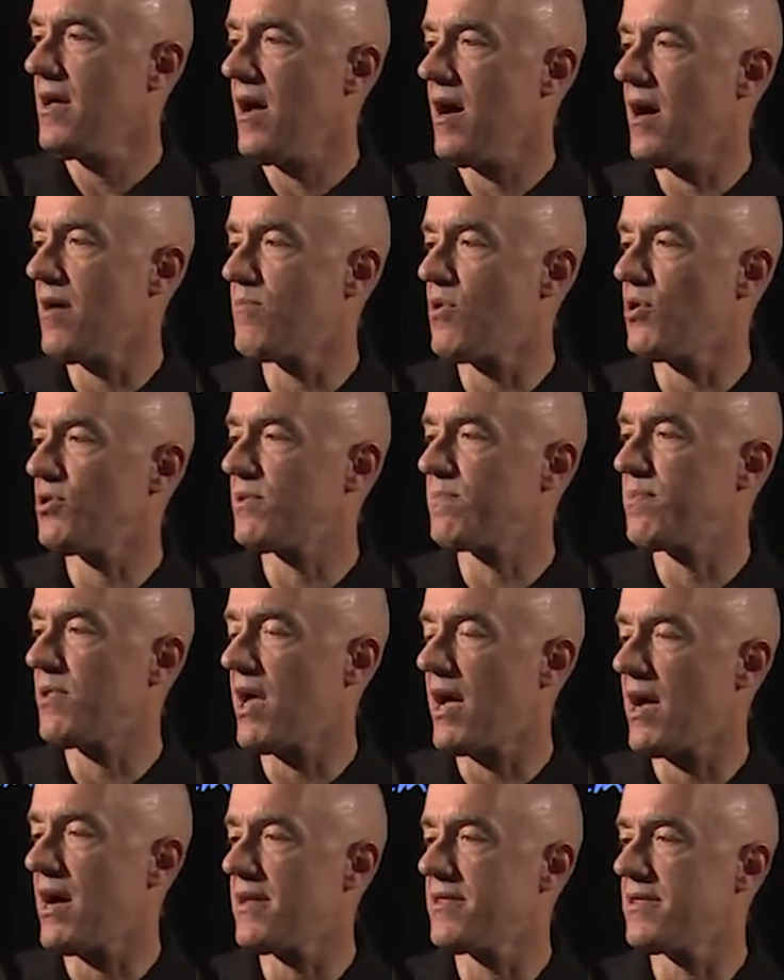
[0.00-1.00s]
uh,
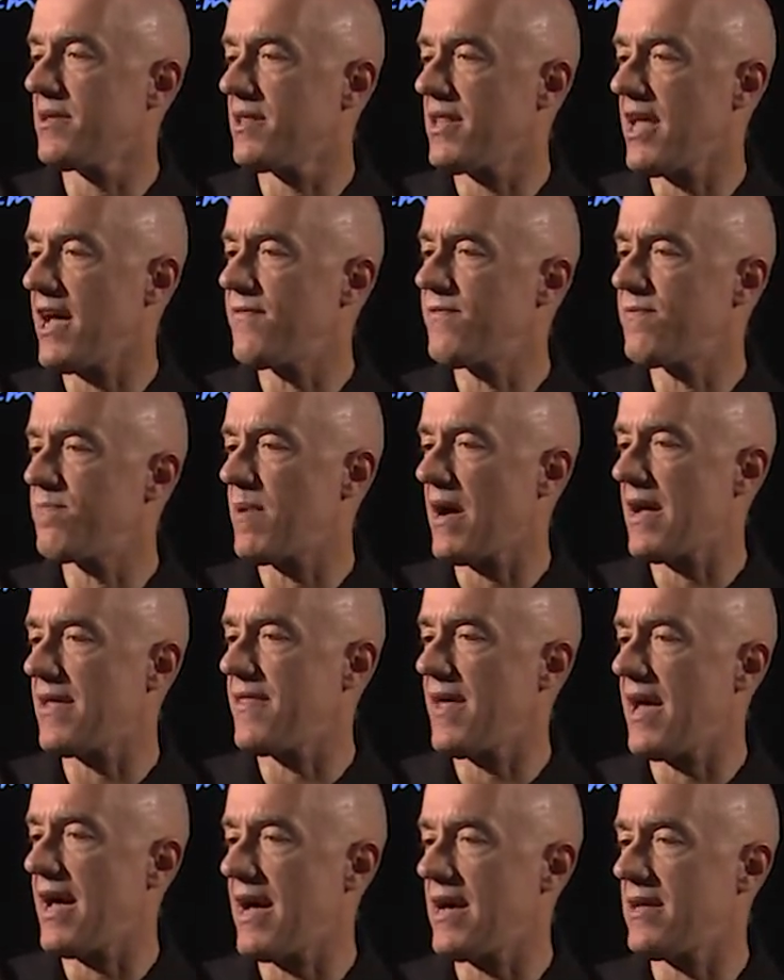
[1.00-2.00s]
multiply on the left by
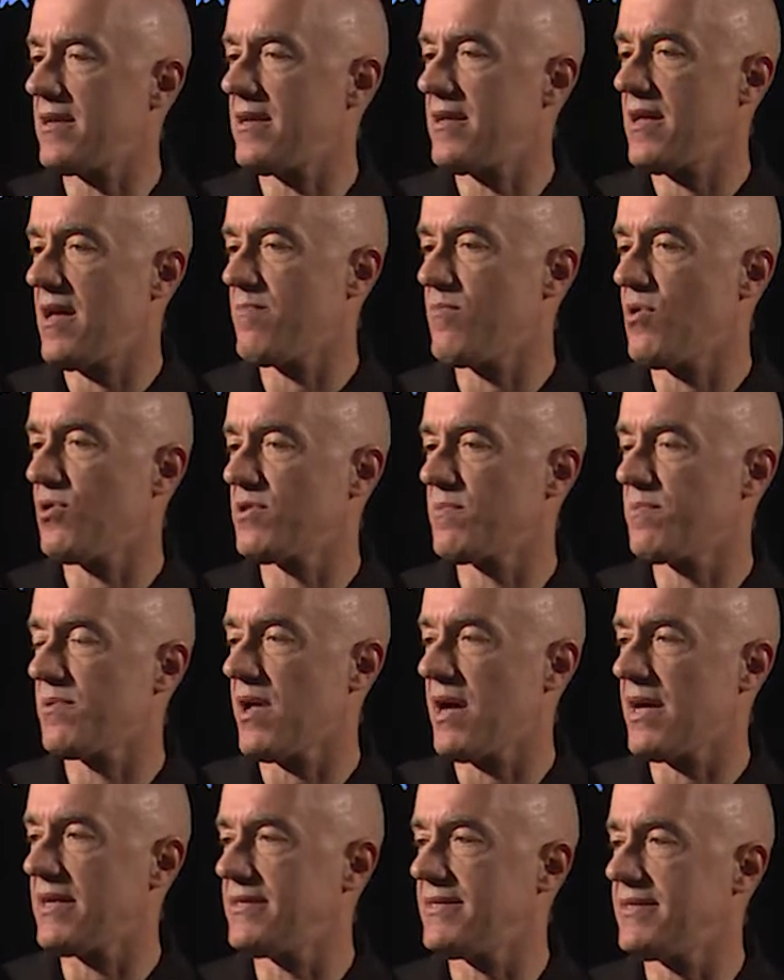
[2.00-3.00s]
that, and
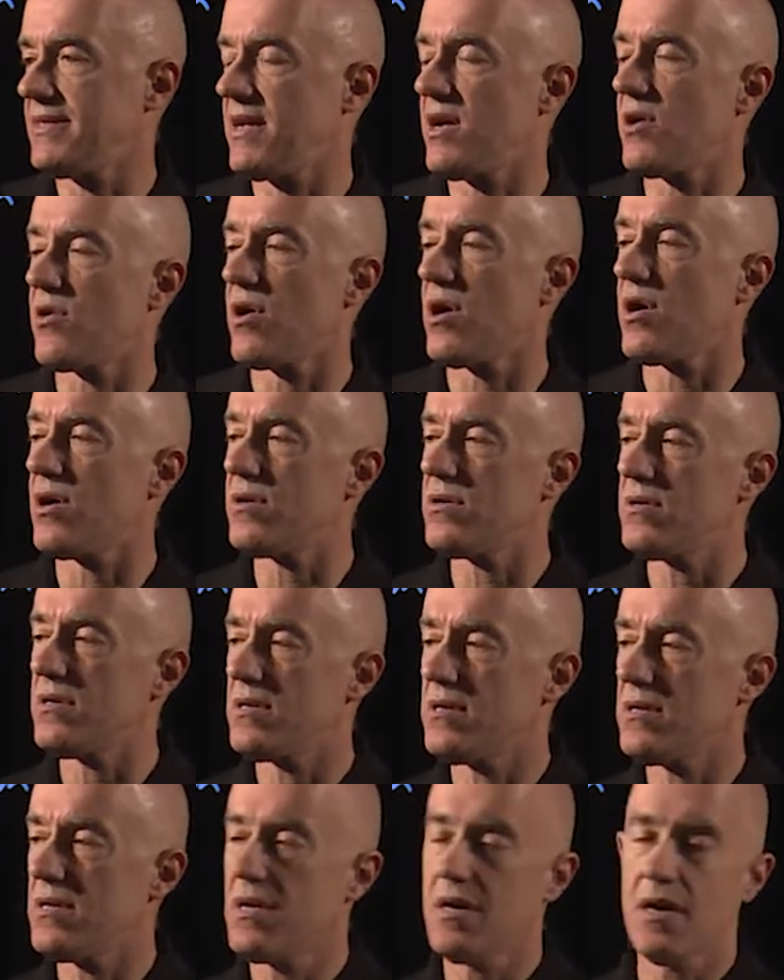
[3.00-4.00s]
multiply 0
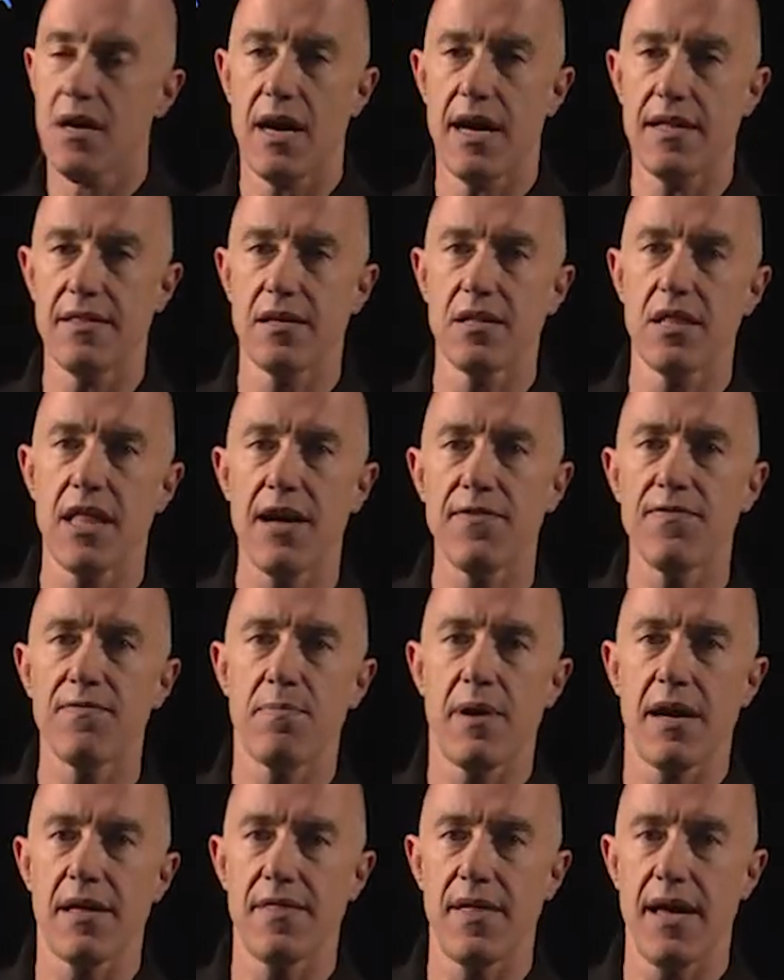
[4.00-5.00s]
on the left
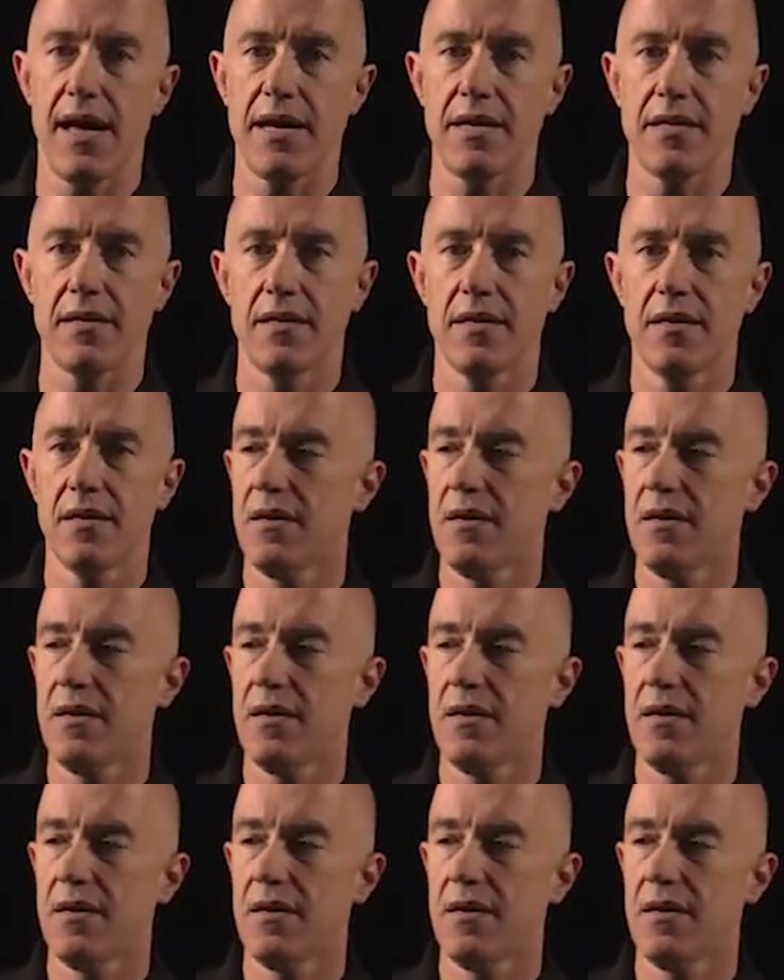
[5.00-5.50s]
by that.